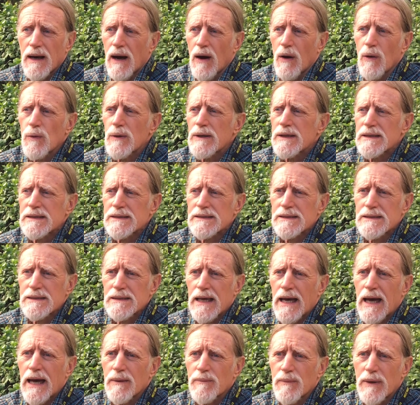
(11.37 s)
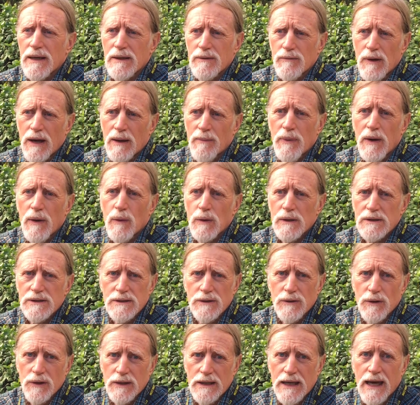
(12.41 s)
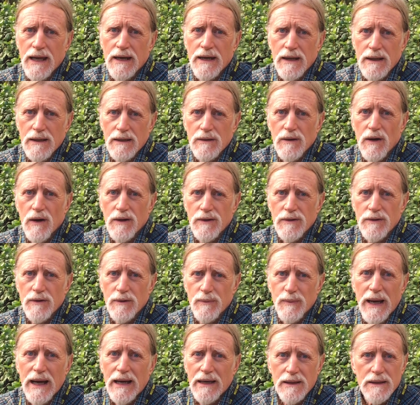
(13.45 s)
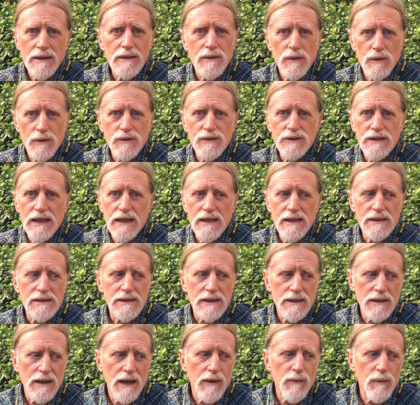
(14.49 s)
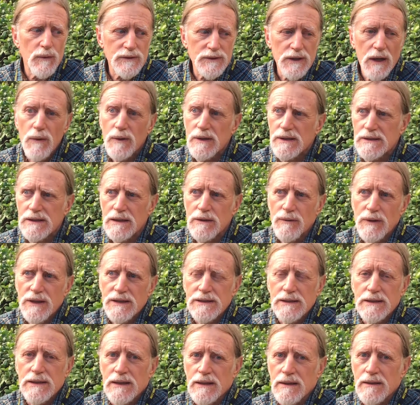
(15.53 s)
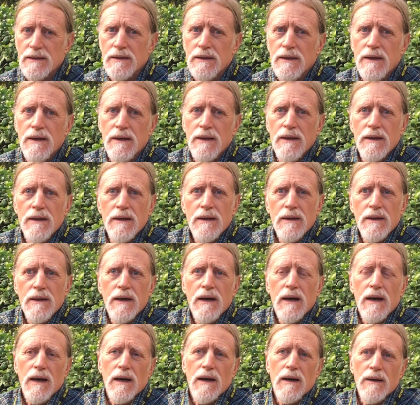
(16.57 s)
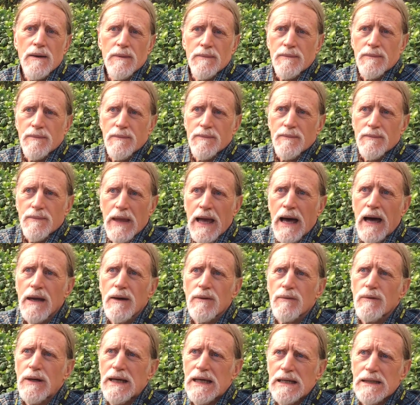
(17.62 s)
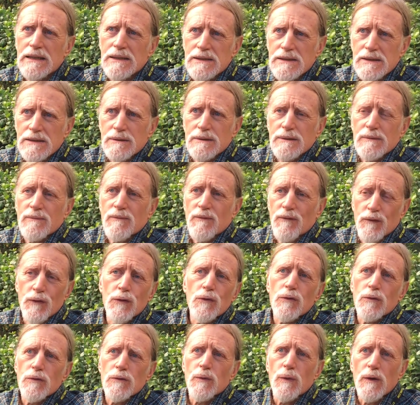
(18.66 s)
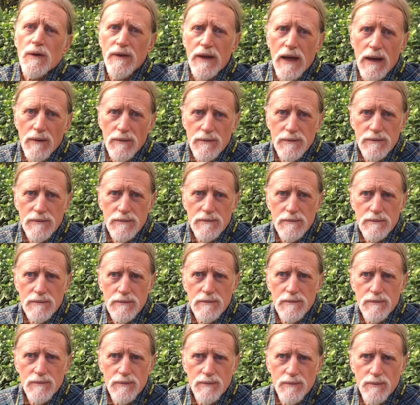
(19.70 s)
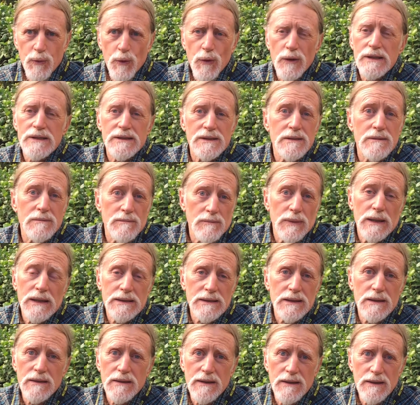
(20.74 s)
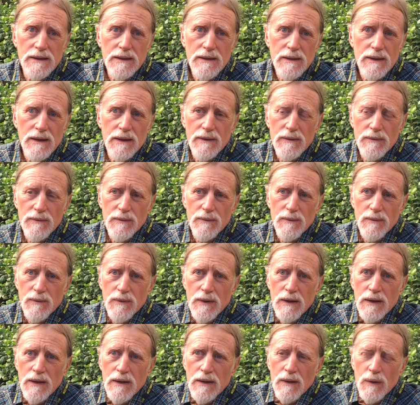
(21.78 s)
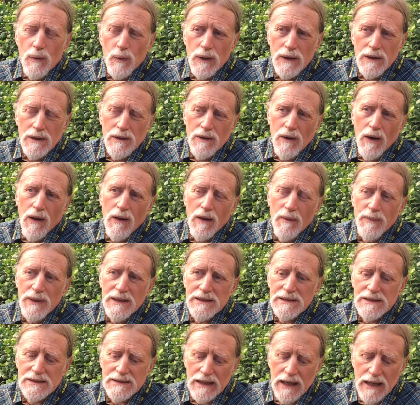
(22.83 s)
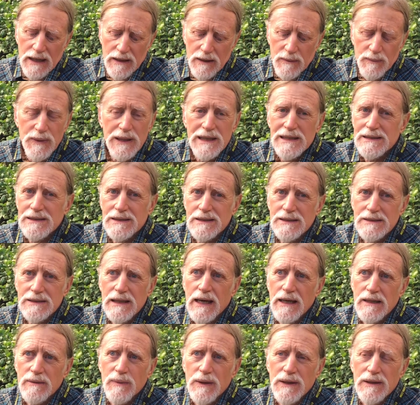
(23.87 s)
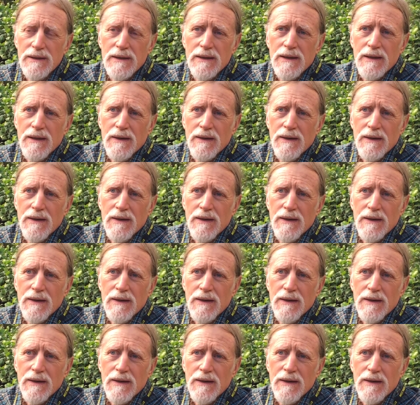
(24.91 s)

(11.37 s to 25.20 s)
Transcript: My grandpa was an organic gardener back in those days, and I was always interested in how to raise food without poison, basically. We can call a pesticide a pesticide, but